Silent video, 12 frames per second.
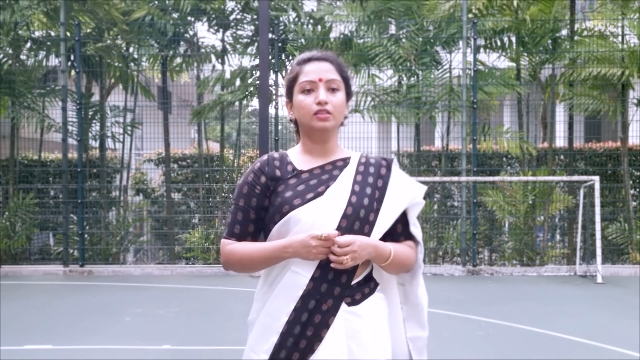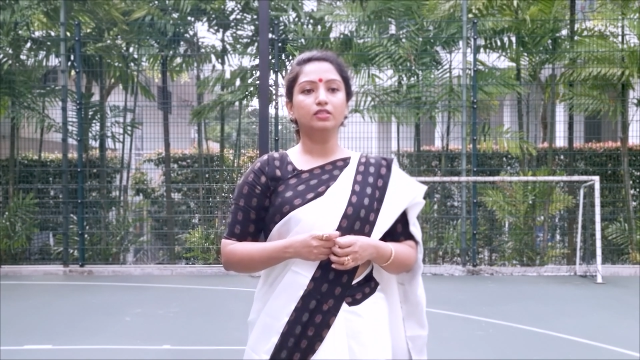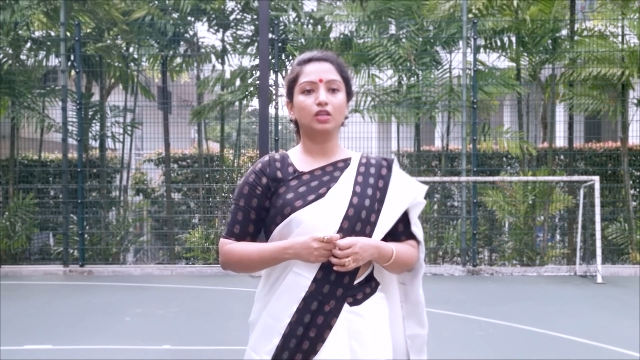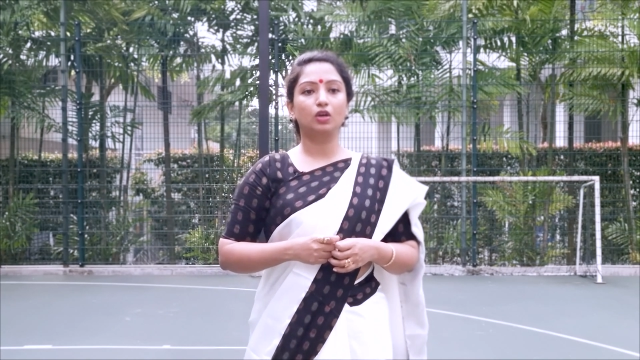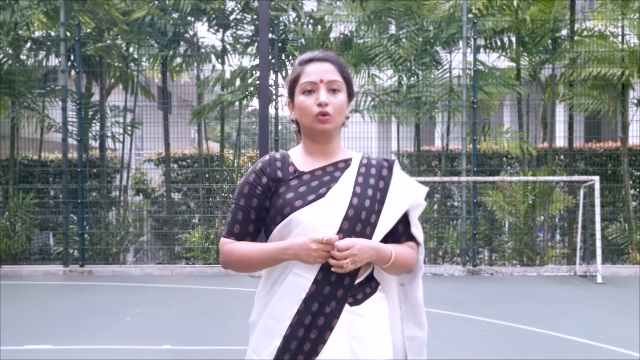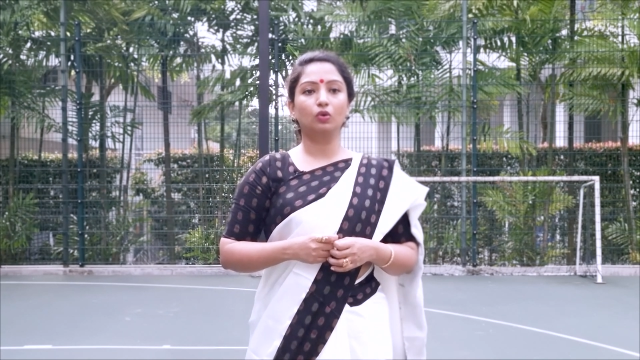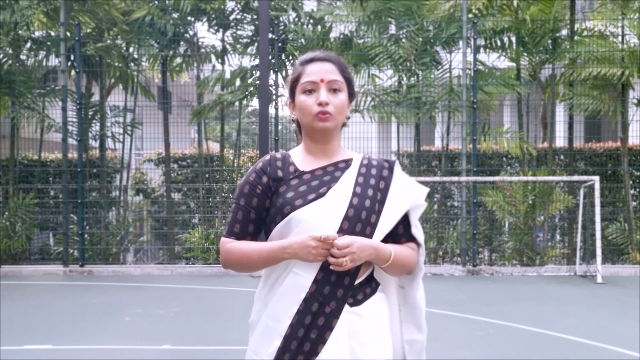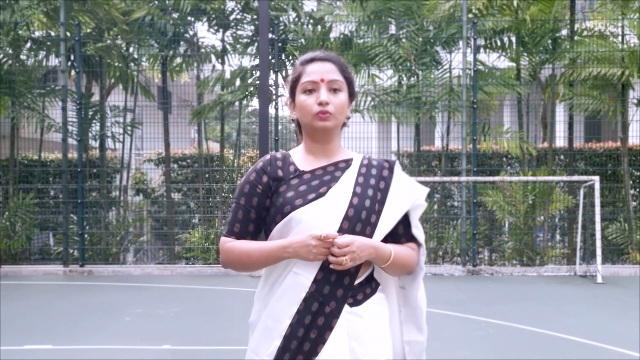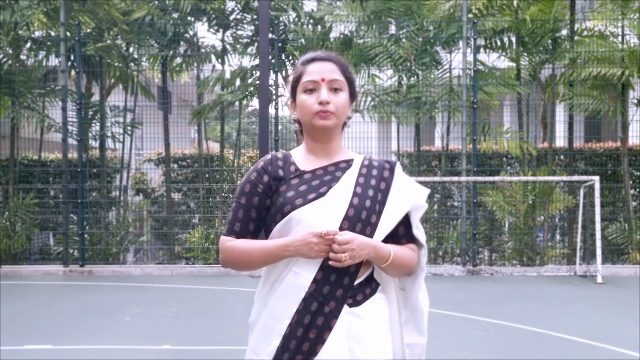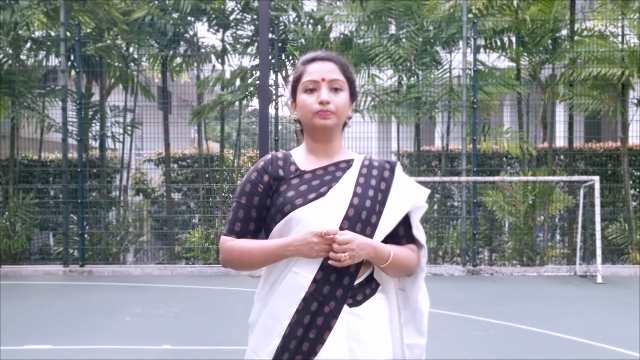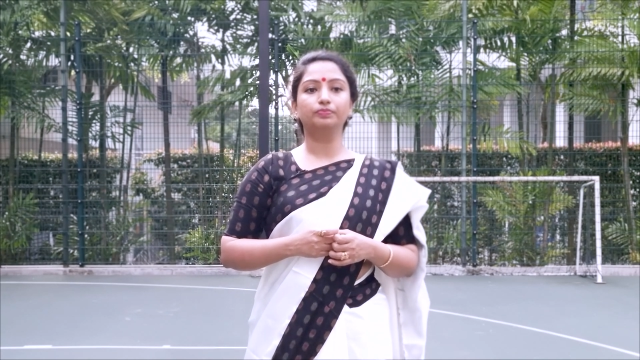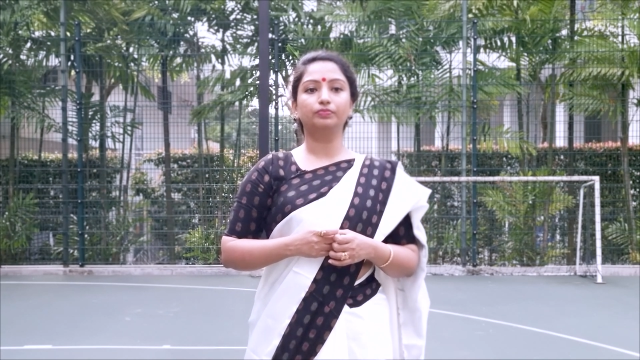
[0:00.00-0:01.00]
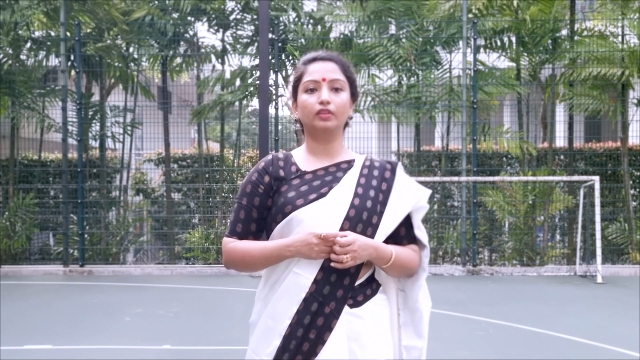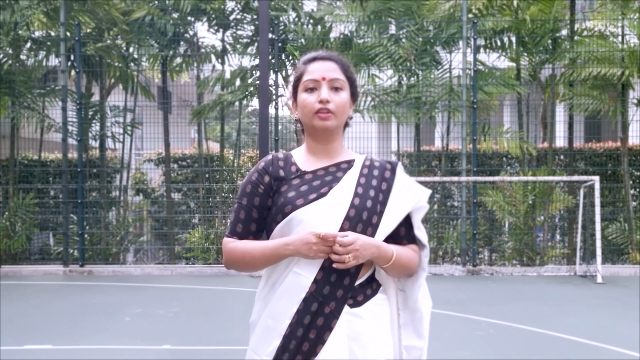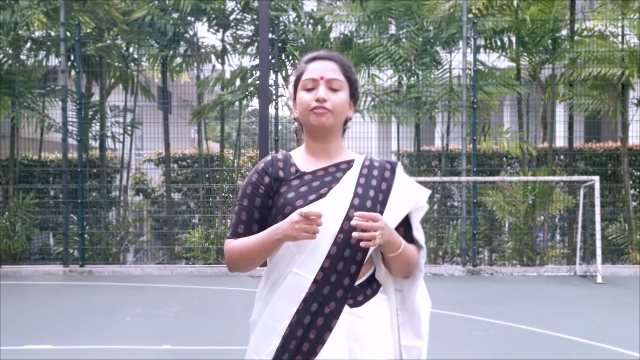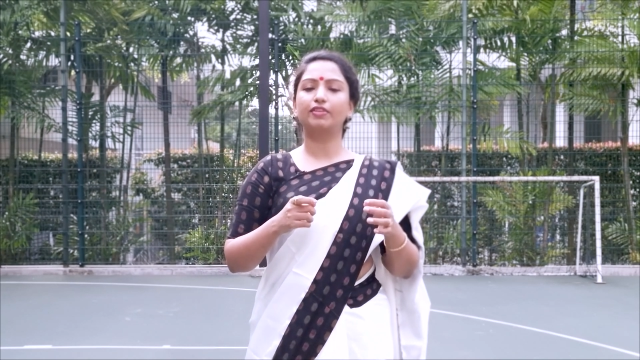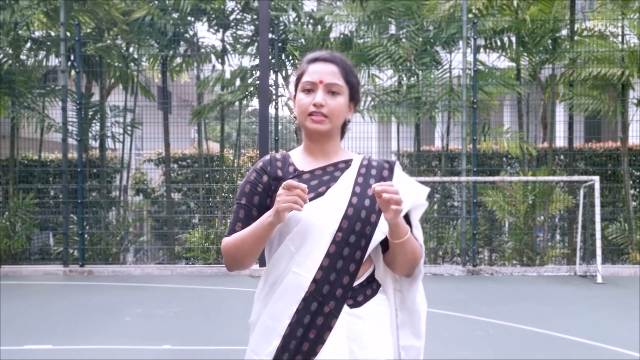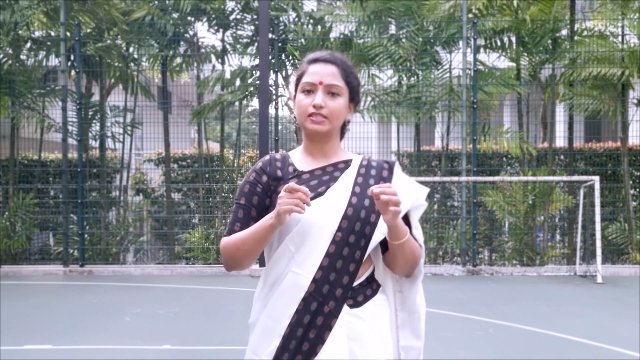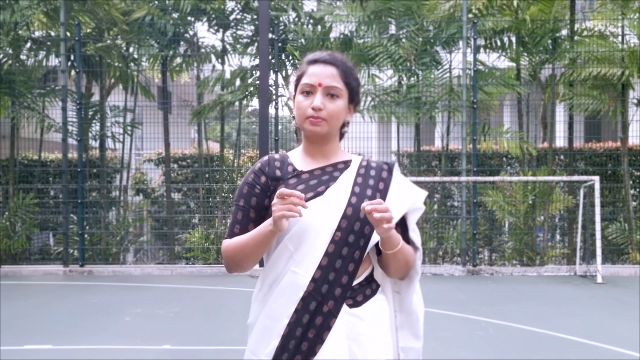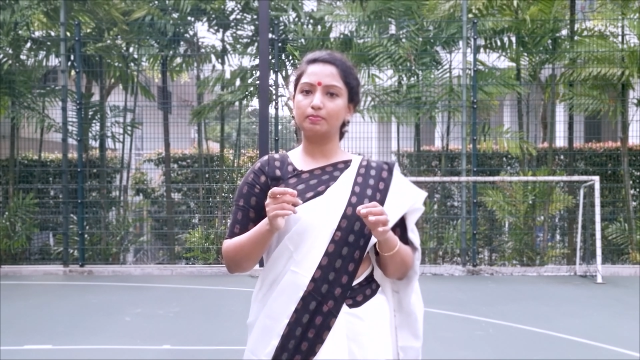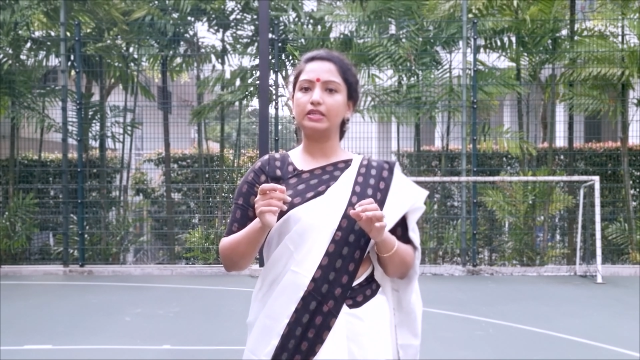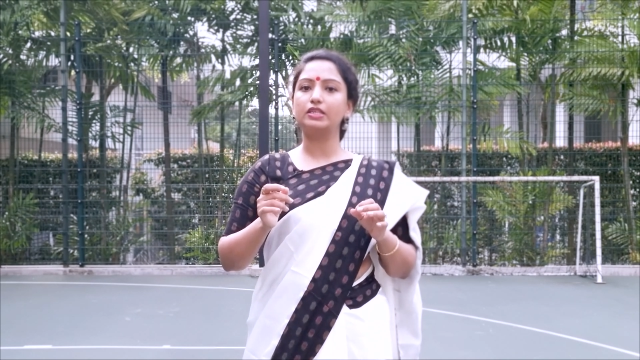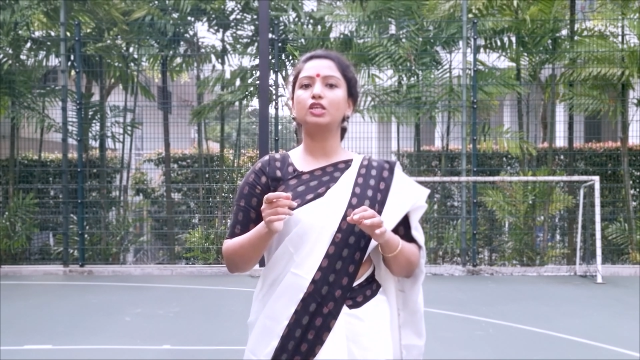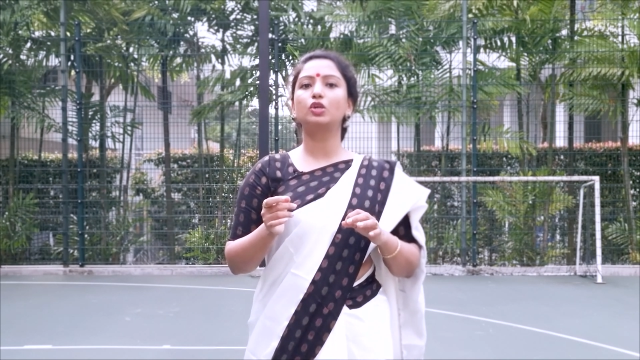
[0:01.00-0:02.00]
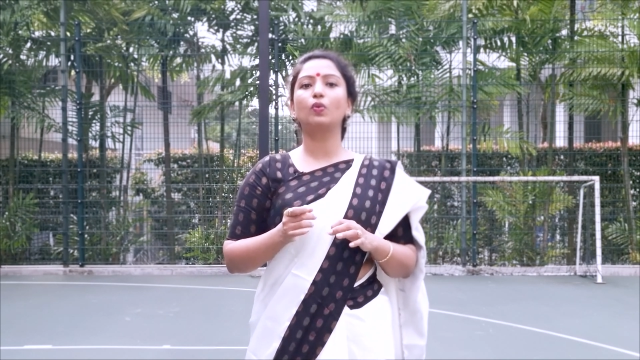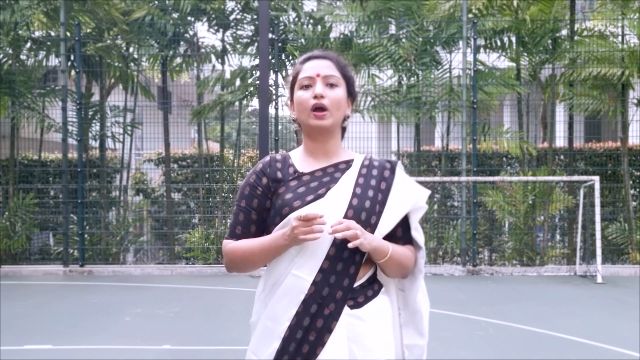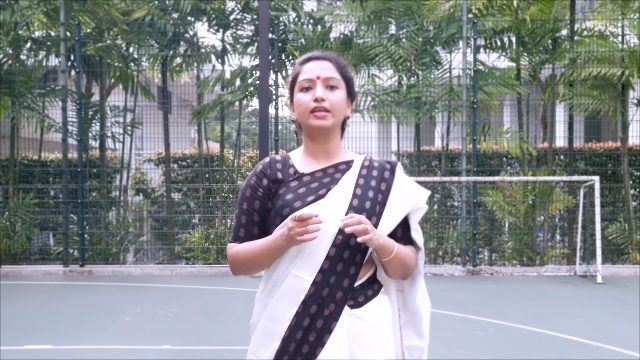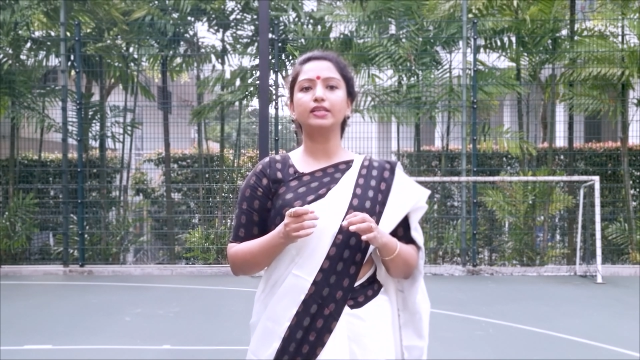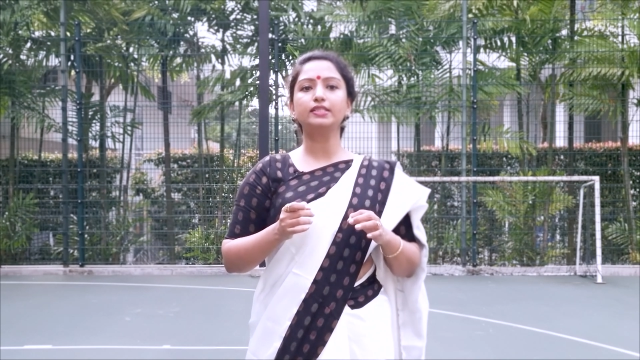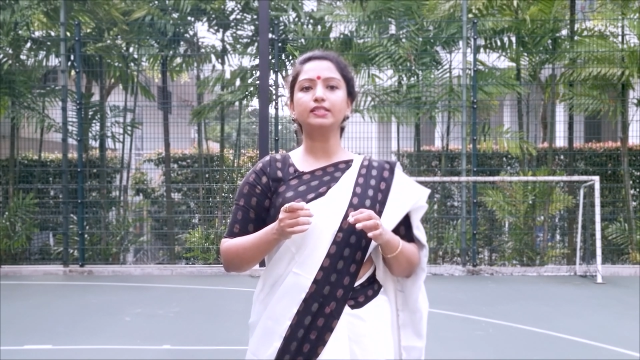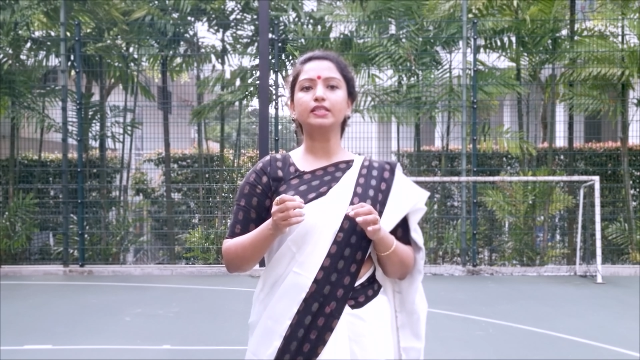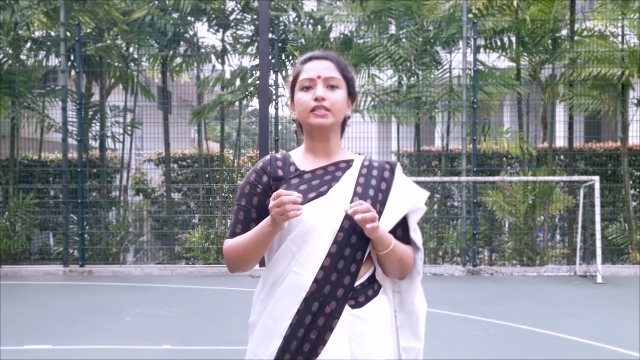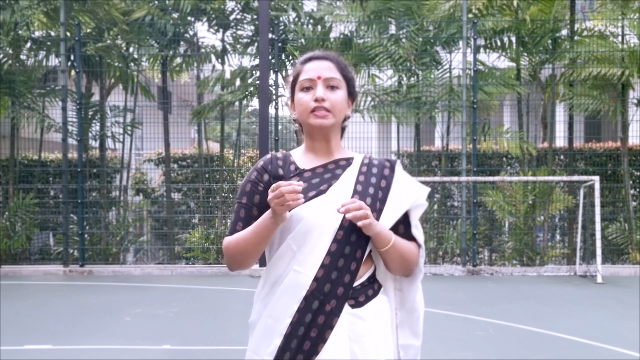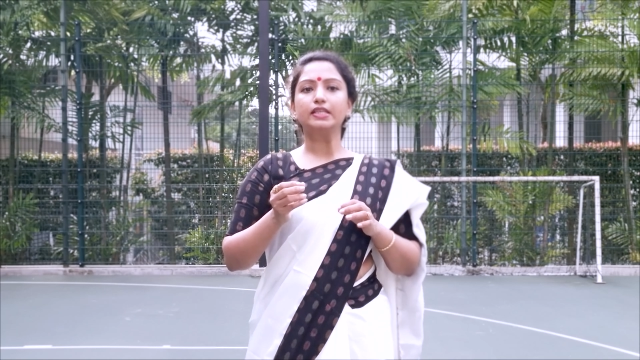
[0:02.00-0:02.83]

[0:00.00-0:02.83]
So the flexibility wise,